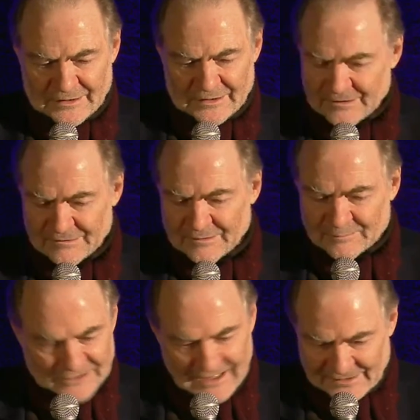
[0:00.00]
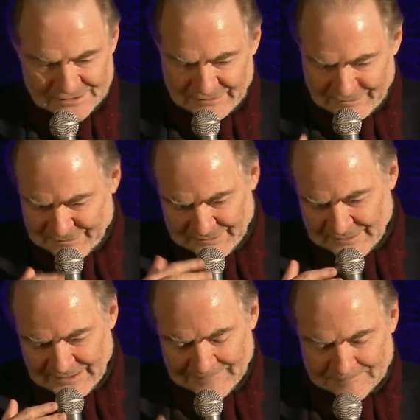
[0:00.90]
is in practice
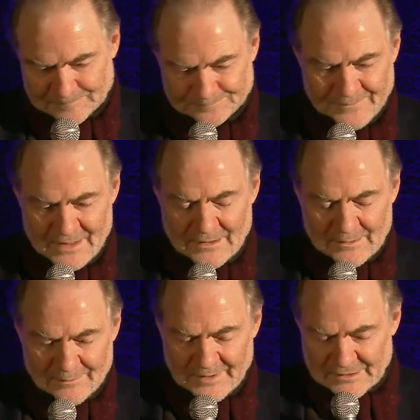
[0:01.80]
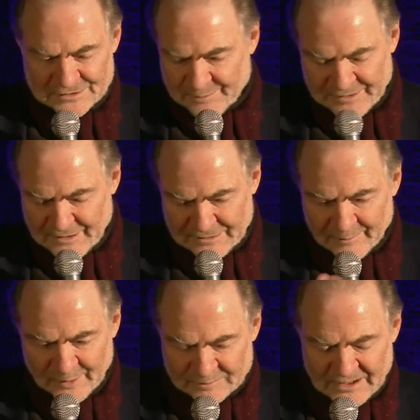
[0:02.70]
being, shall we say,
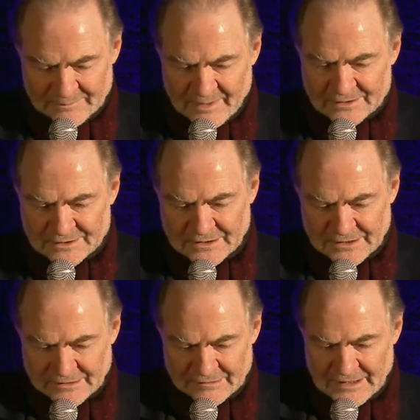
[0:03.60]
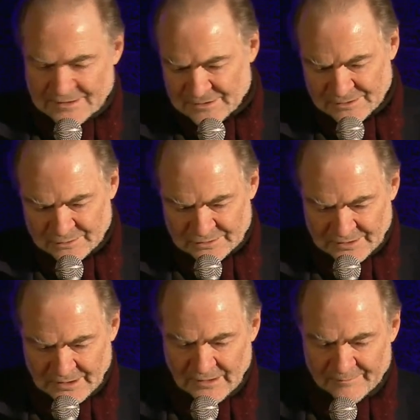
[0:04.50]
somewhat pragmatic in his attitude to
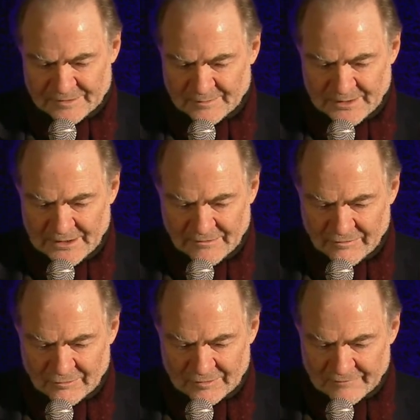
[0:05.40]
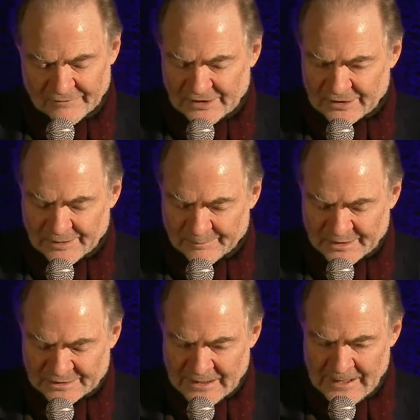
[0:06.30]
arms supplies through Slovakia.
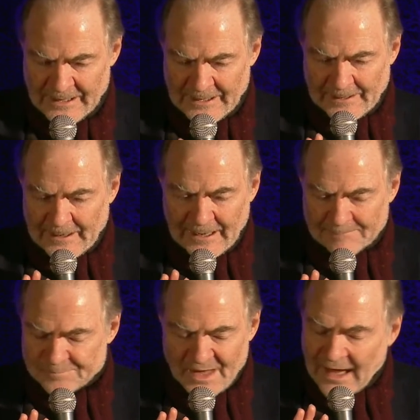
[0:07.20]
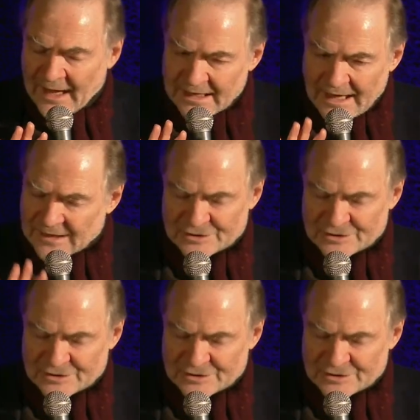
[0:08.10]
But I